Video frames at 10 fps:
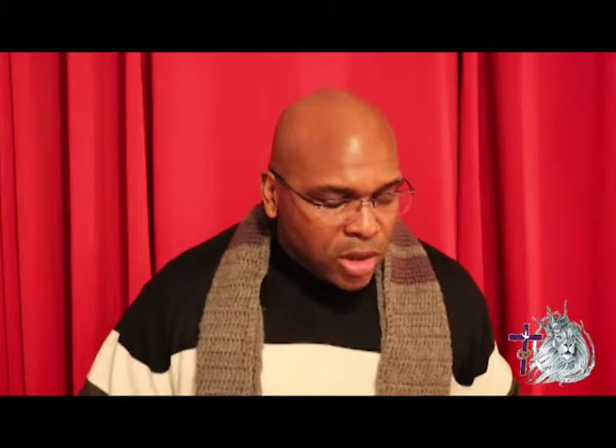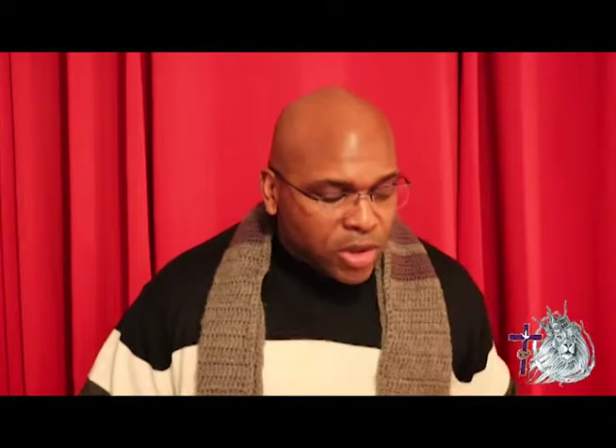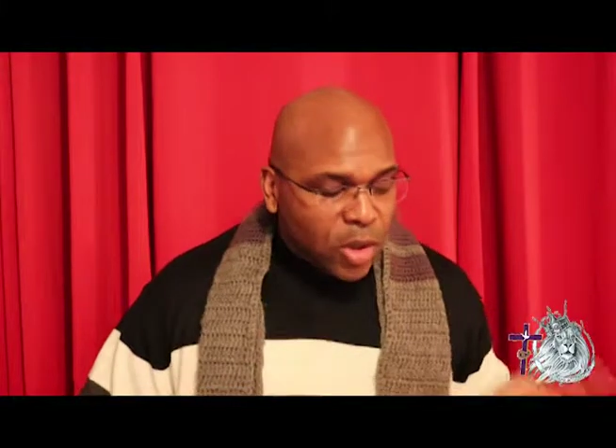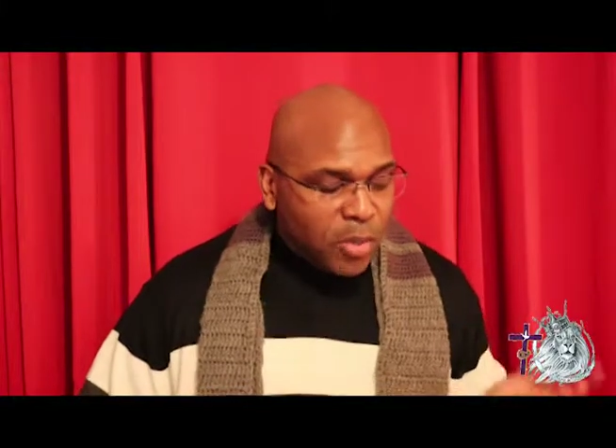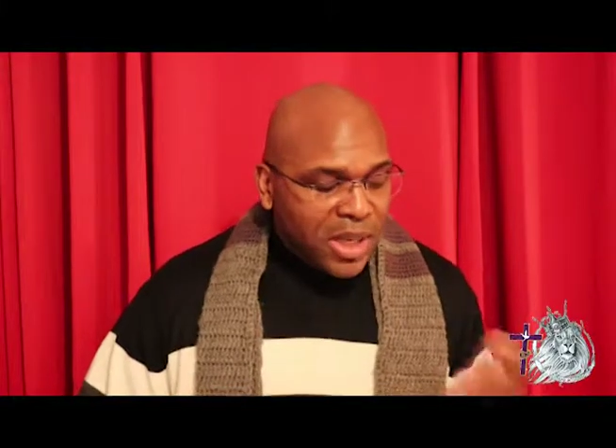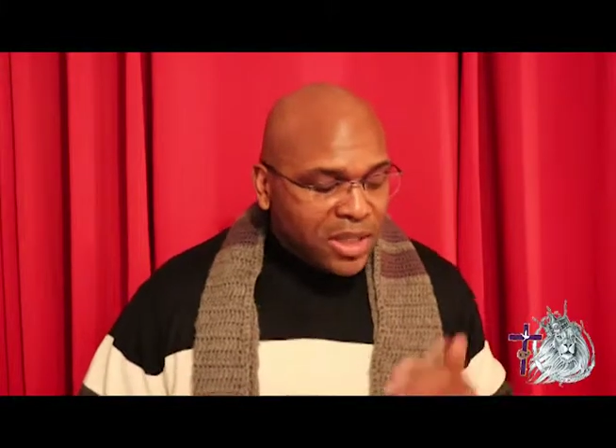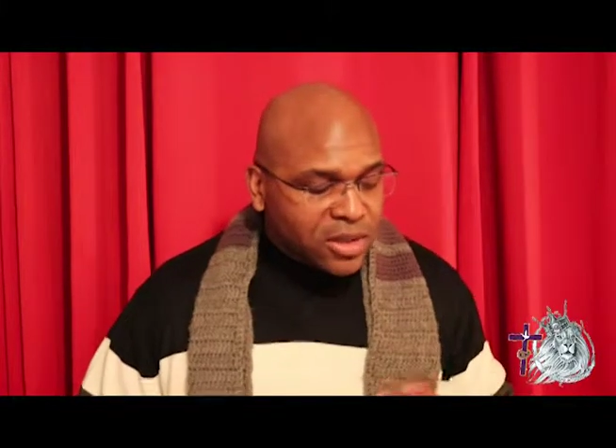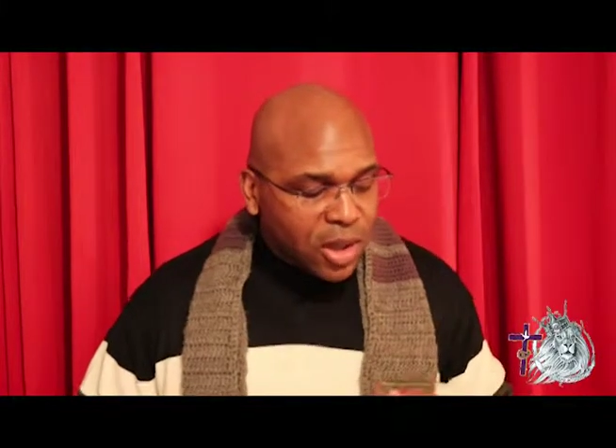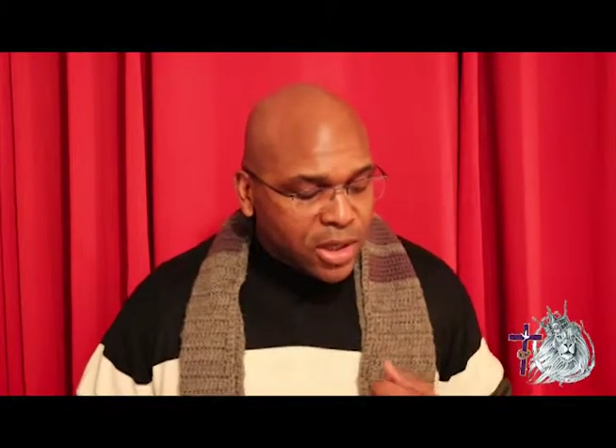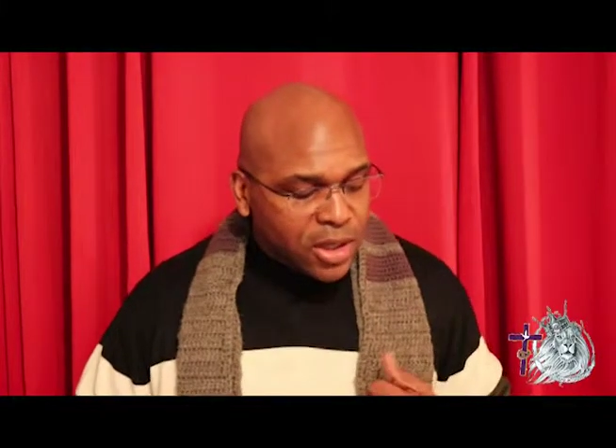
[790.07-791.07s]
So men
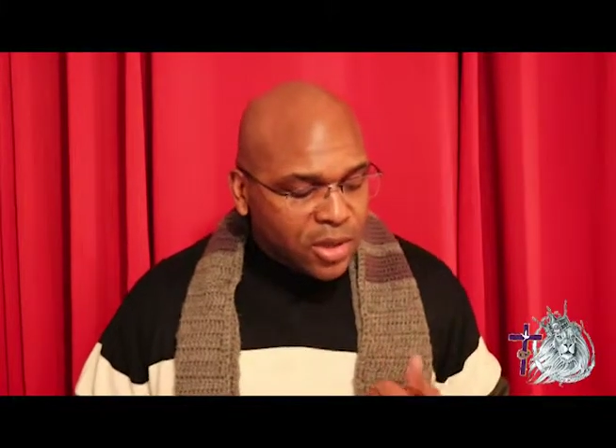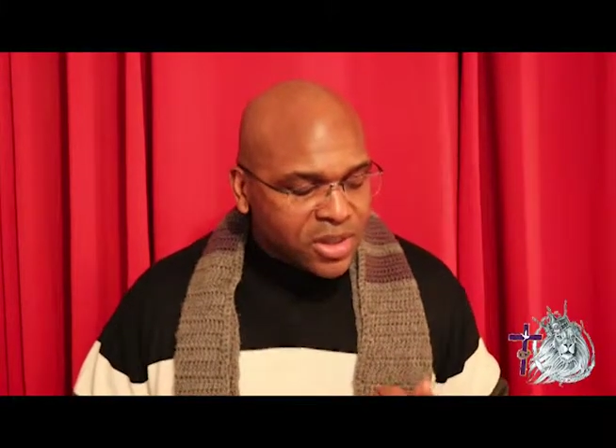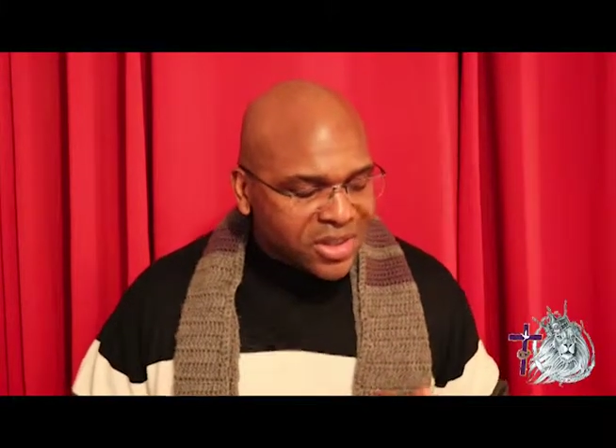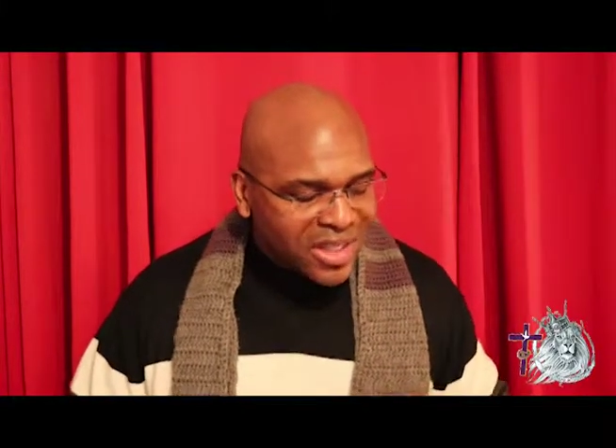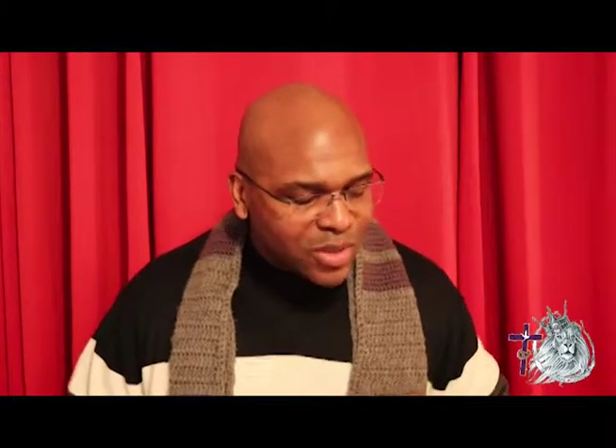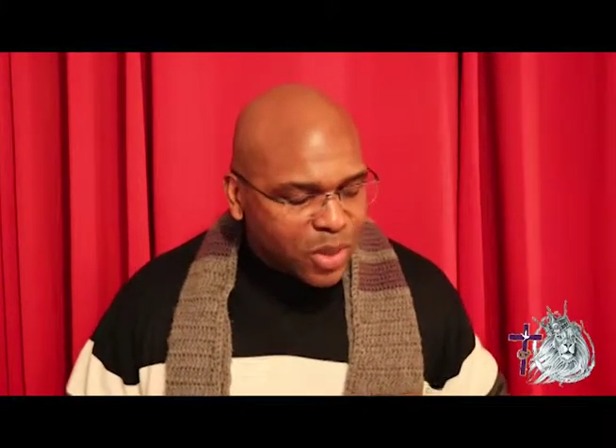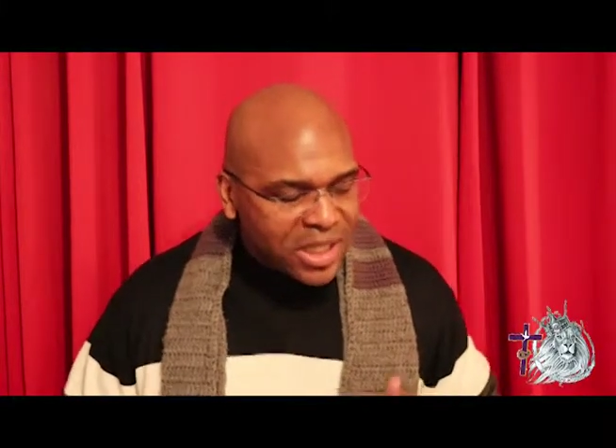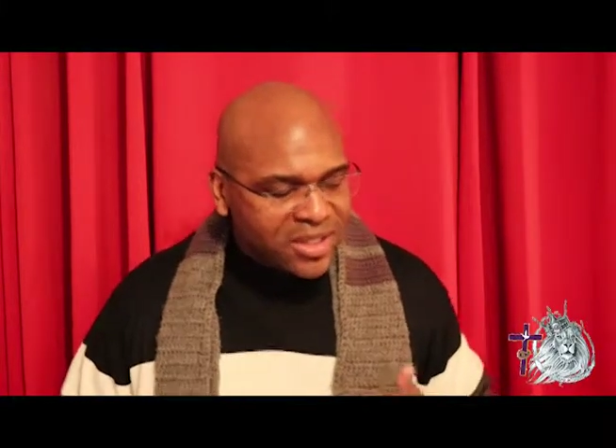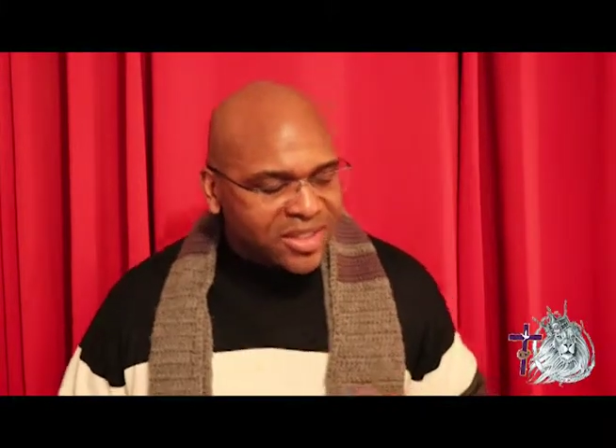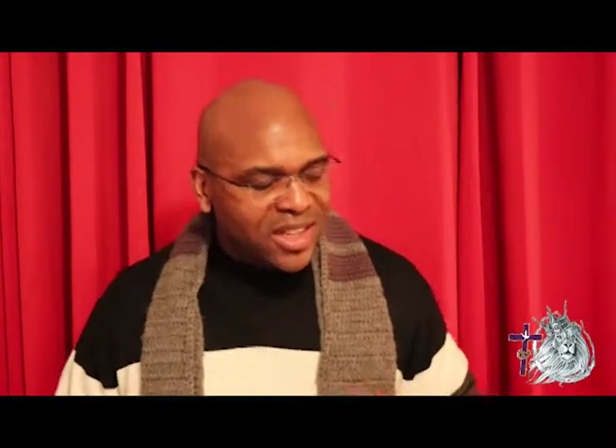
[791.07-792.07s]
start to notice. It says
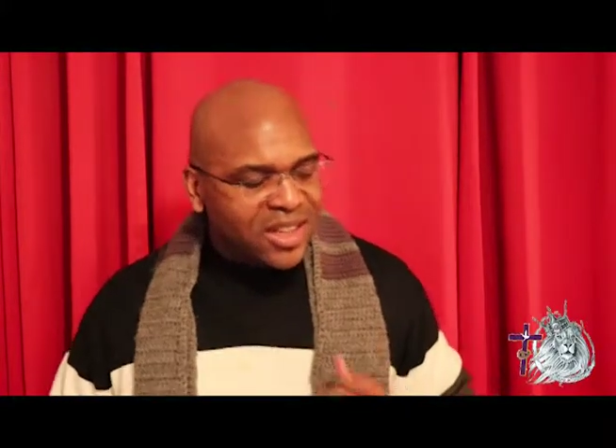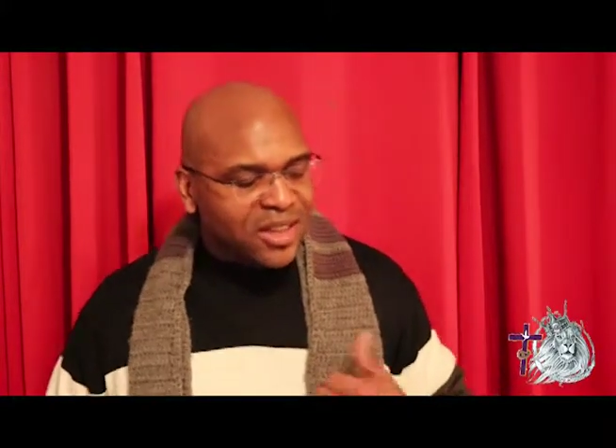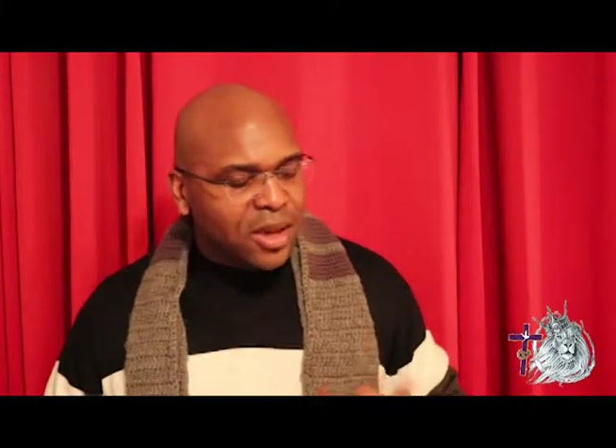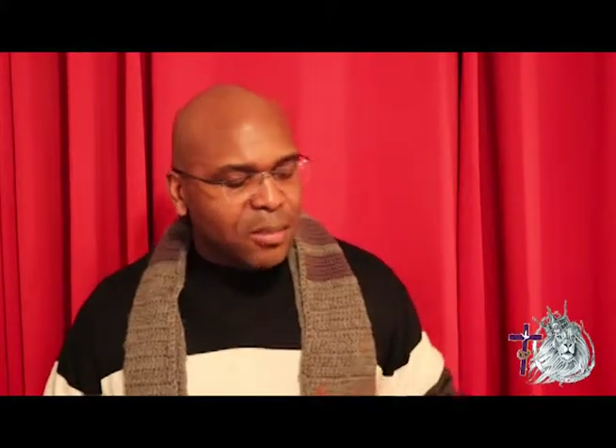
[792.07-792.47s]
when he sitteth